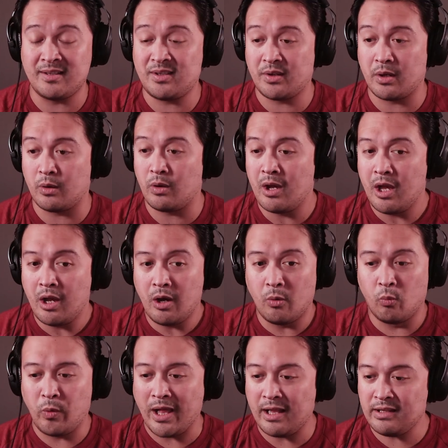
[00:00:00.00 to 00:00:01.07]
So,
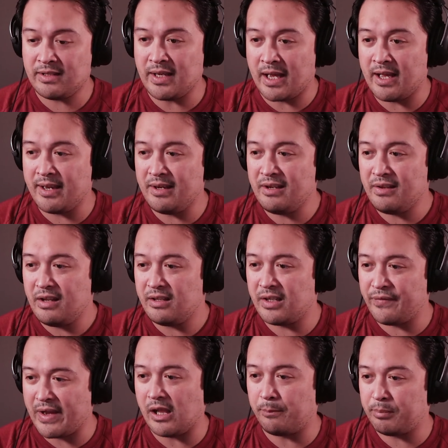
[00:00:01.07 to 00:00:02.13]
well done,
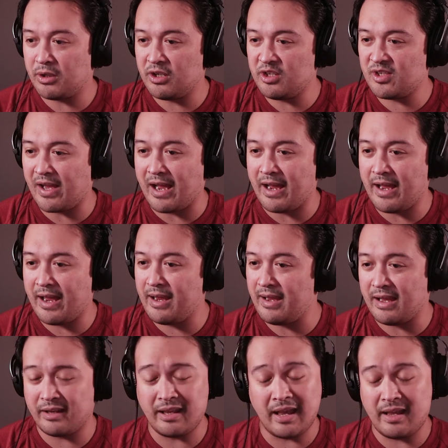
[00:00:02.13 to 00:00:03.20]
developers. I,
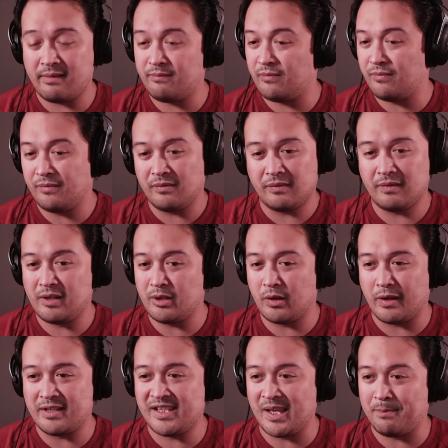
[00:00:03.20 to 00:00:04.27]
again, you know,
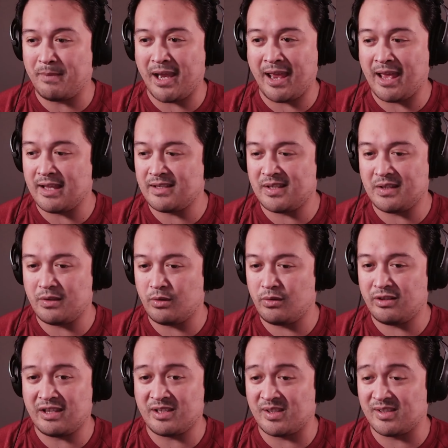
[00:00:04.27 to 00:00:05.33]
I tip my hat to you.
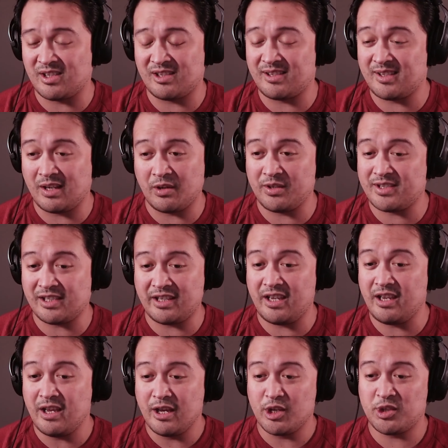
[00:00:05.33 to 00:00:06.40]
This is
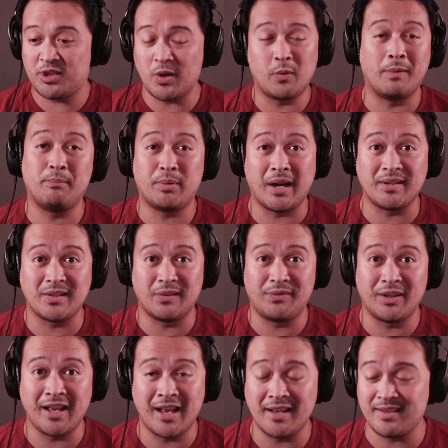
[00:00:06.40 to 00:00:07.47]
seriously so impressive,
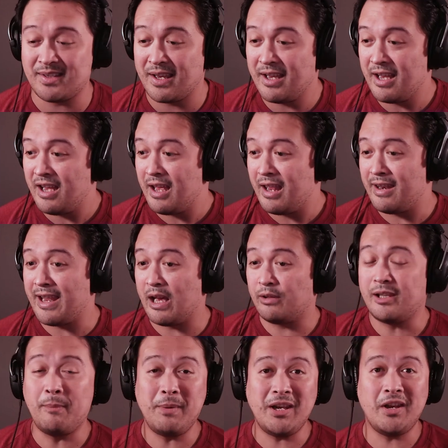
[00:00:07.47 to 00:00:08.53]
you guys. Now,
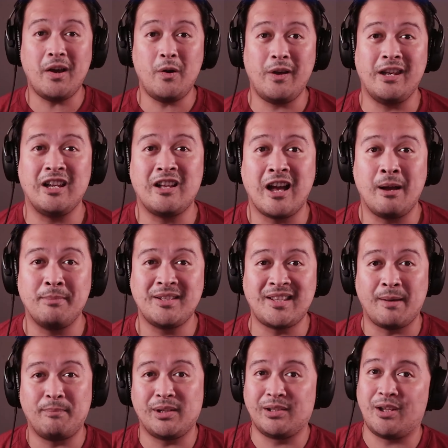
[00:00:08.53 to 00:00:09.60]
let me know in the comments
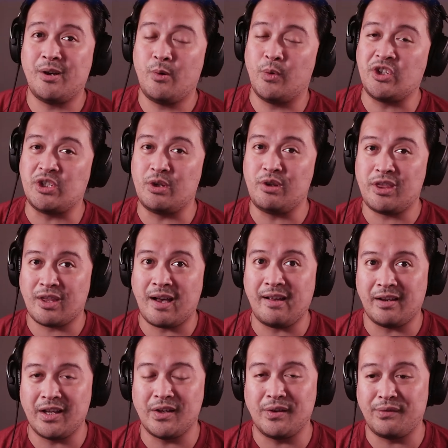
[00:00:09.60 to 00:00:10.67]
down below what you
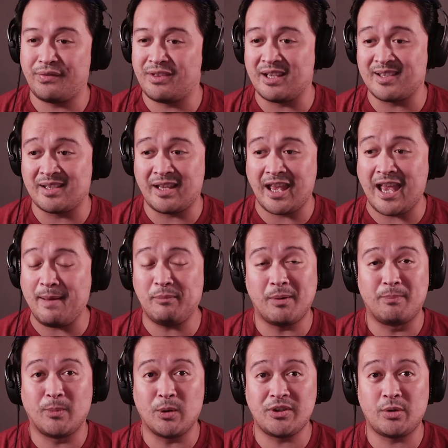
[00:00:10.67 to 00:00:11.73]
thought of this game, The
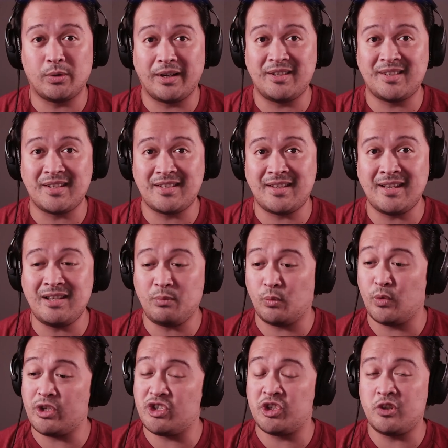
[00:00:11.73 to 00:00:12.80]
Mortuary Assistant.
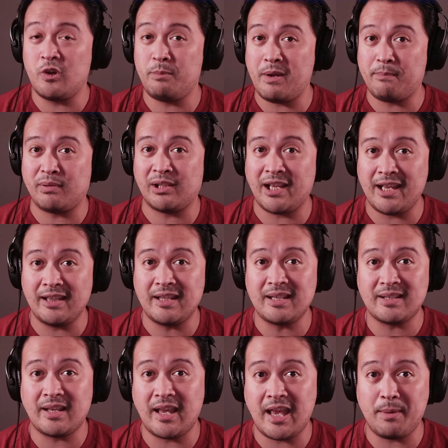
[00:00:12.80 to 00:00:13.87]
Would you be playing
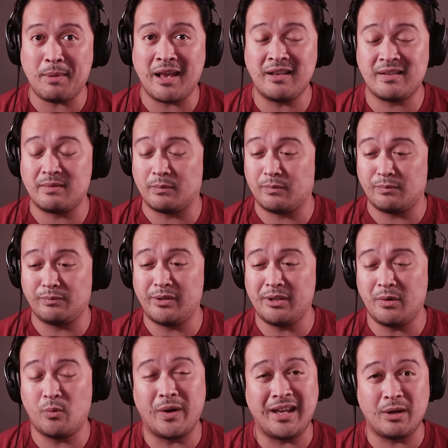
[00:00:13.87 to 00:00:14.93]
this game as, you
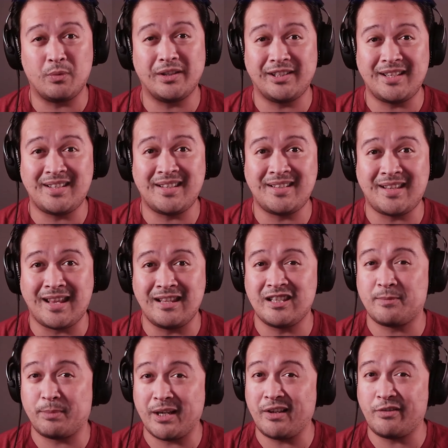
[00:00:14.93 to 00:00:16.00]
know, when it releases in
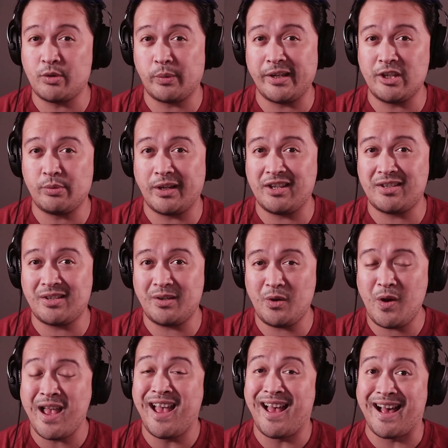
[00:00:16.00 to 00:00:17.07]
spring of 2022?